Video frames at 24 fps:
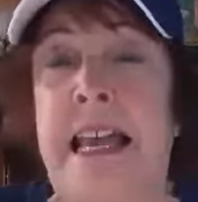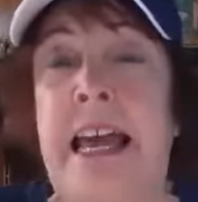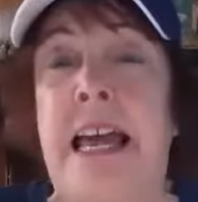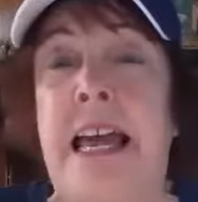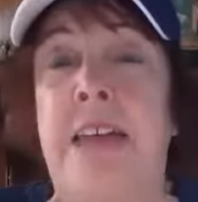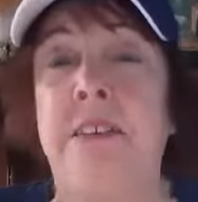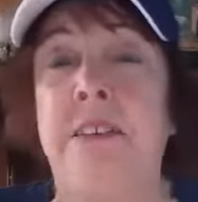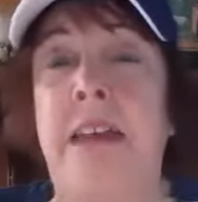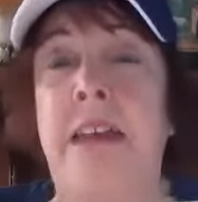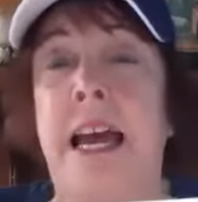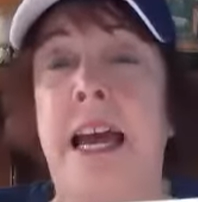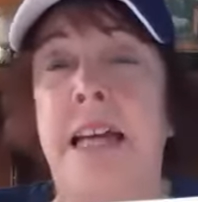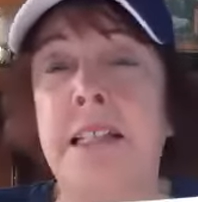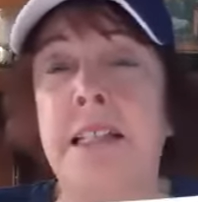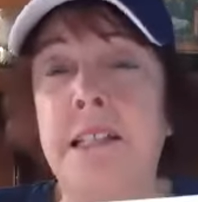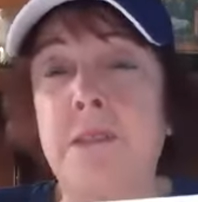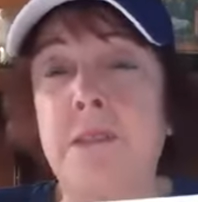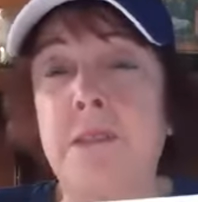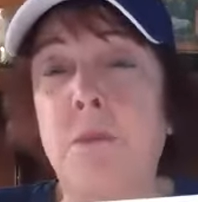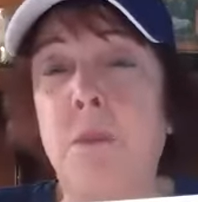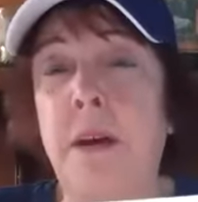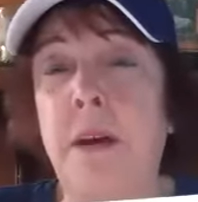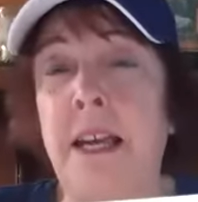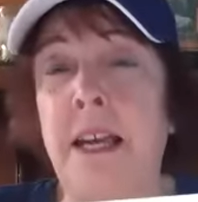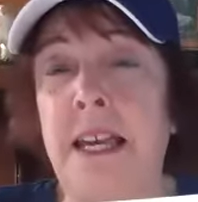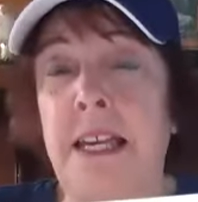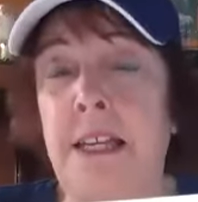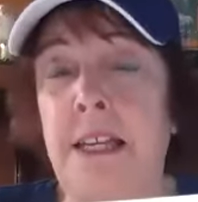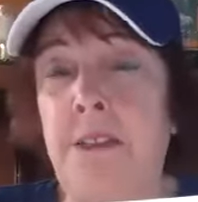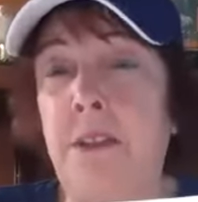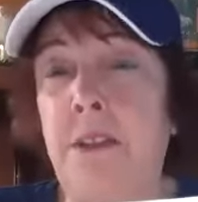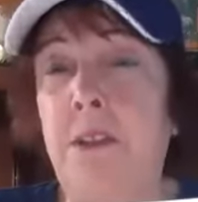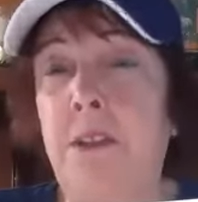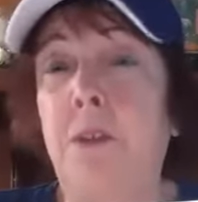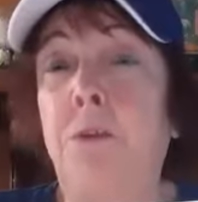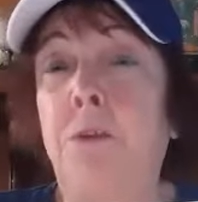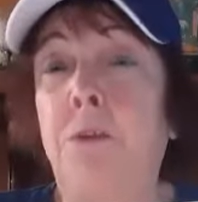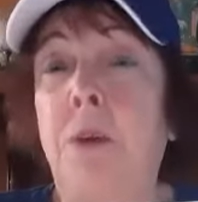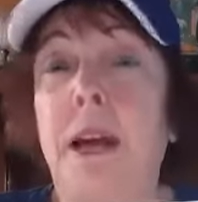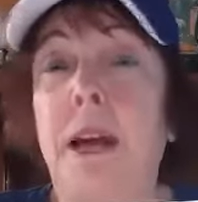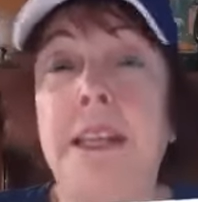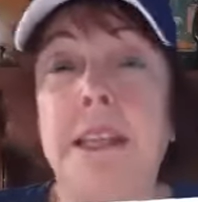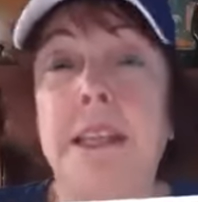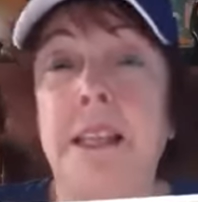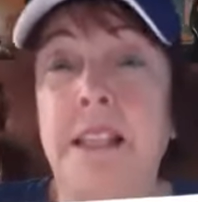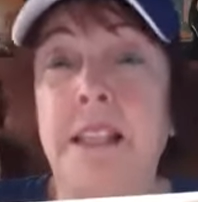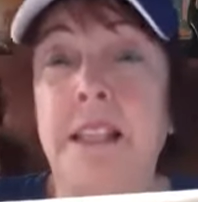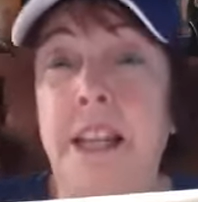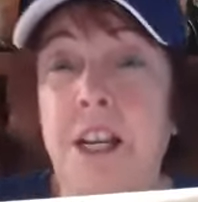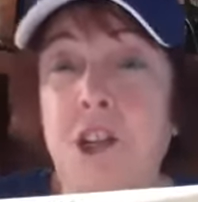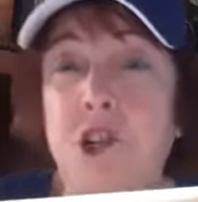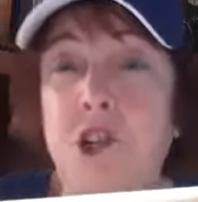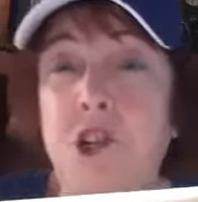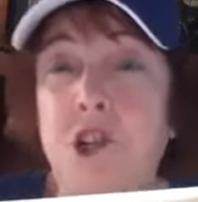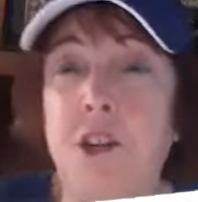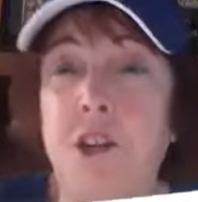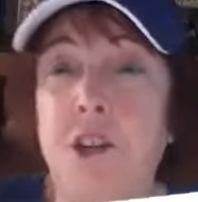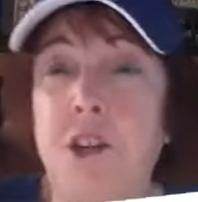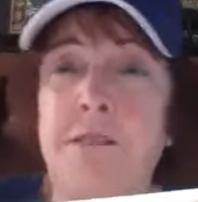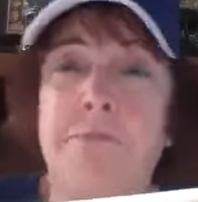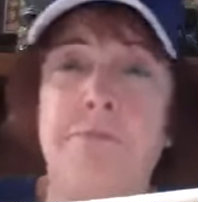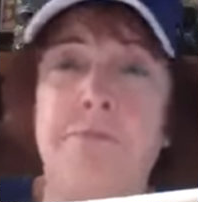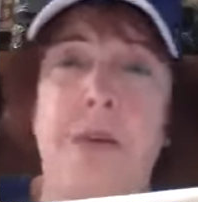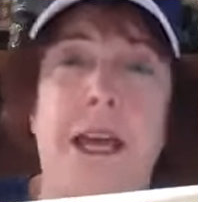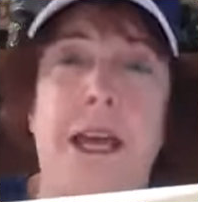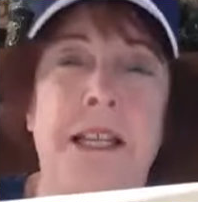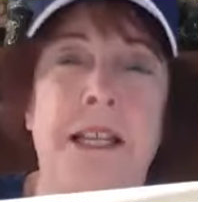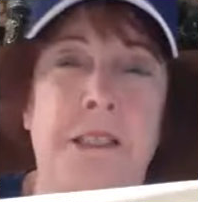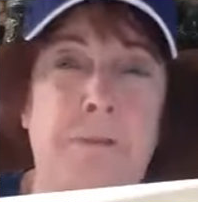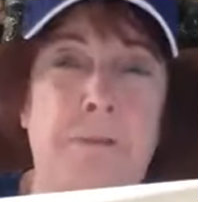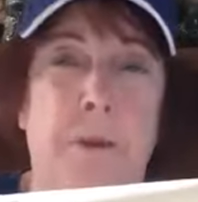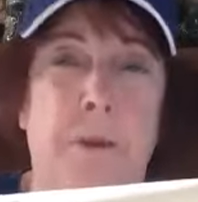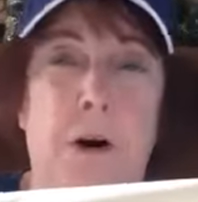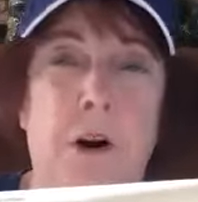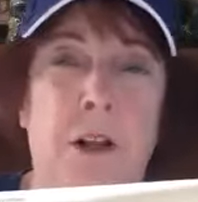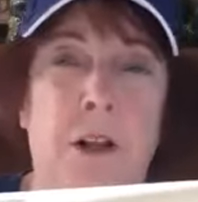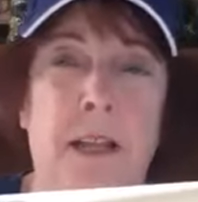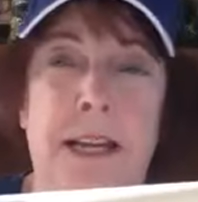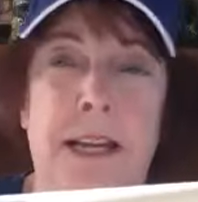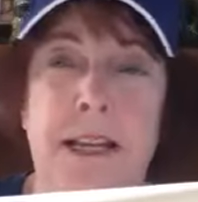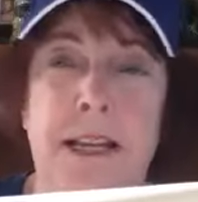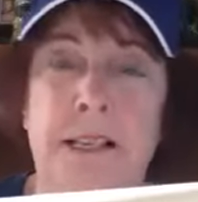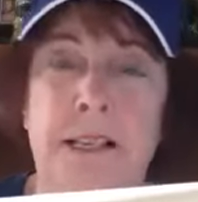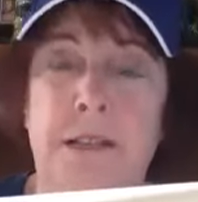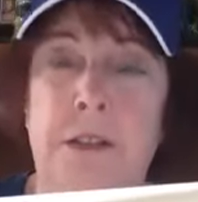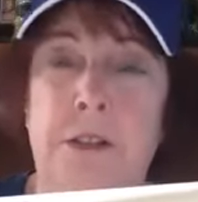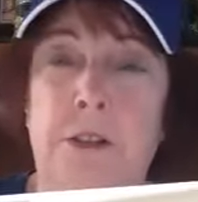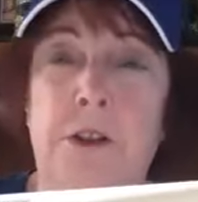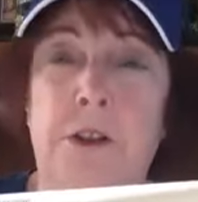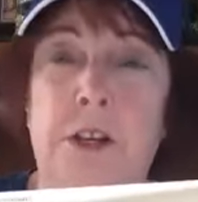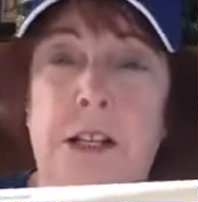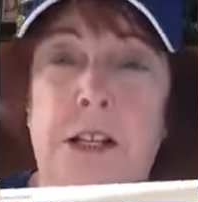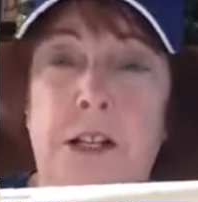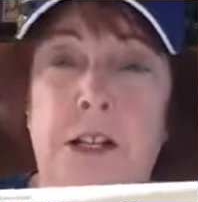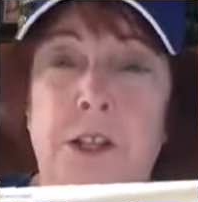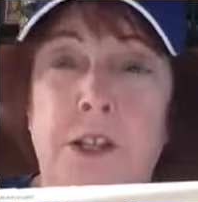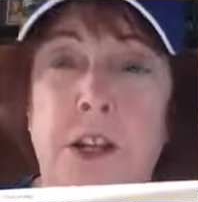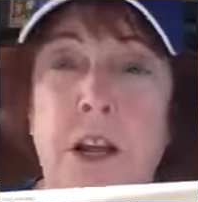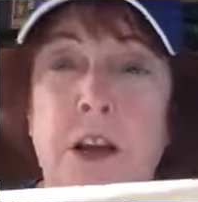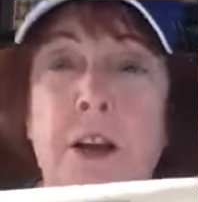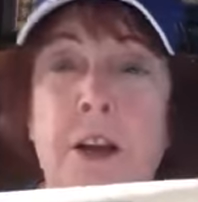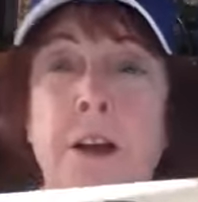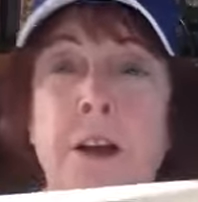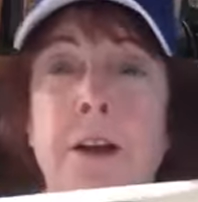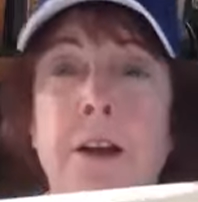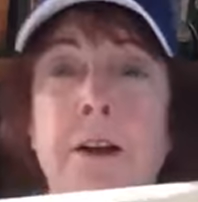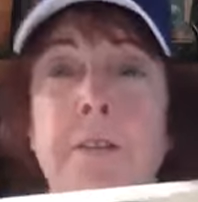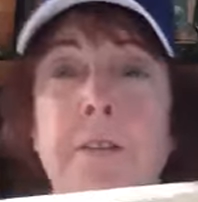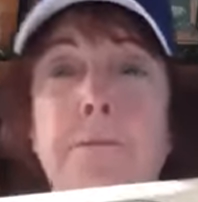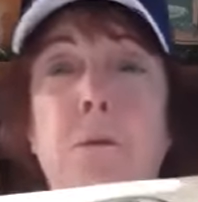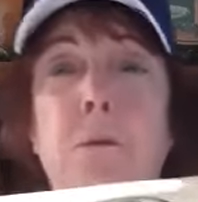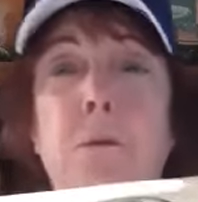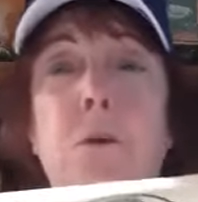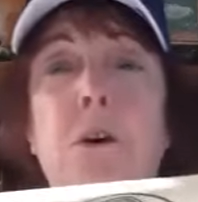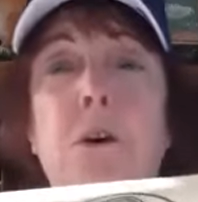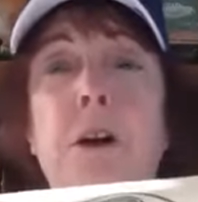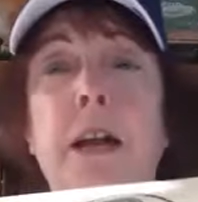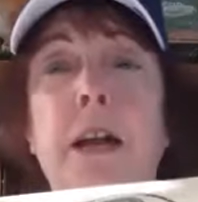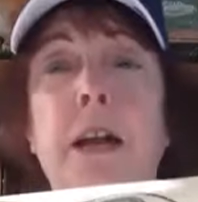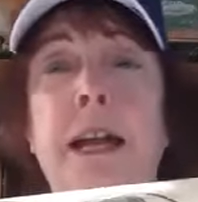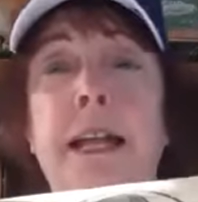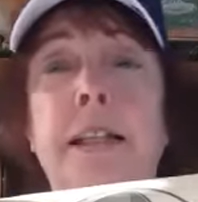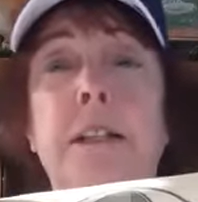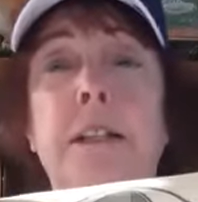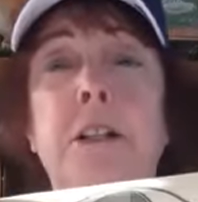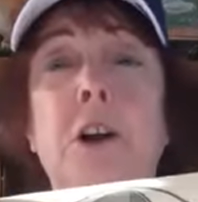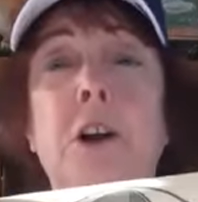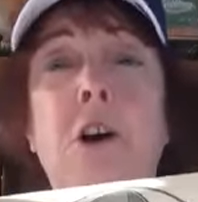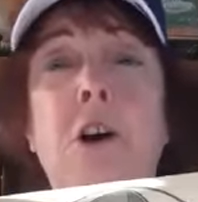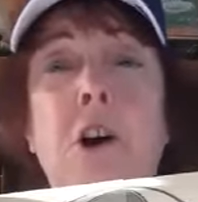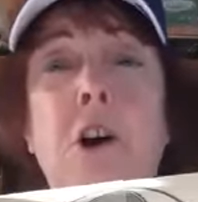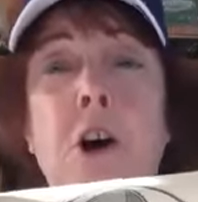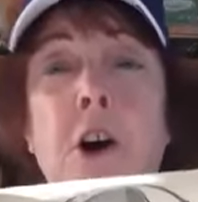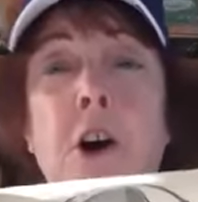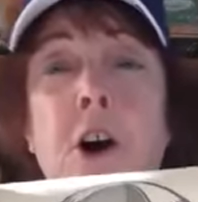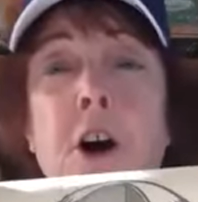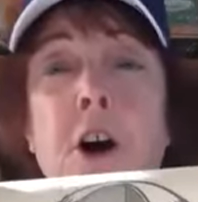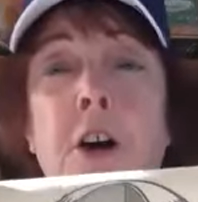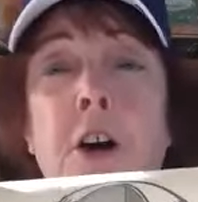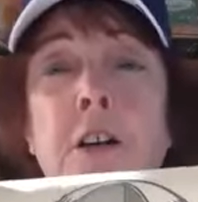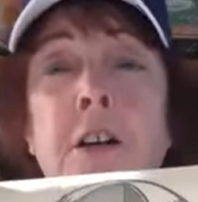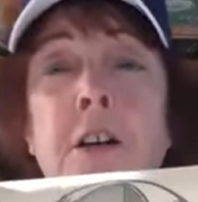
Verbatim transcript: And that's the way that a regulation baseball has looked for a long,